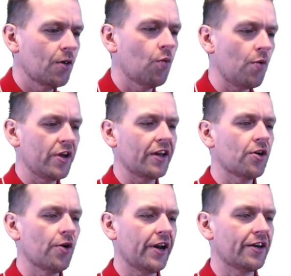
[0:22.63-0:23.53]
where we can
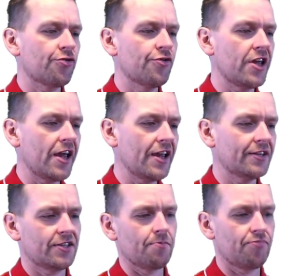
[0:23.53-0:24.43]
go in and create
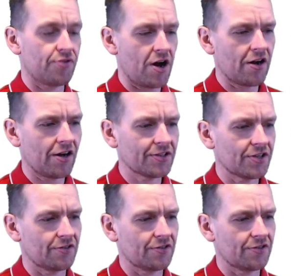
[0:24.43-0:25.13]
some products.